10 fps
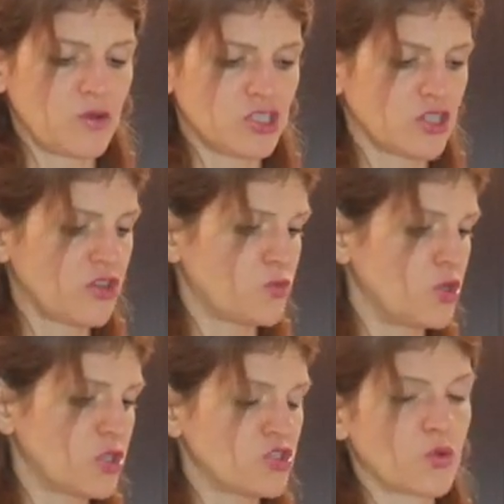washcloth
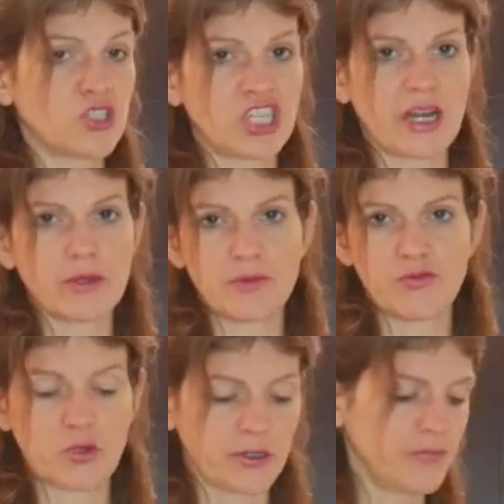works or shower
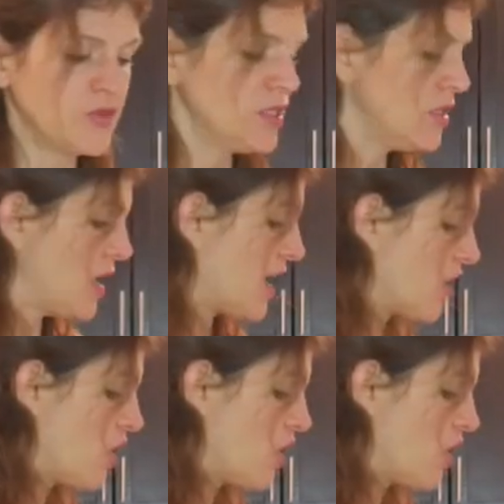before. I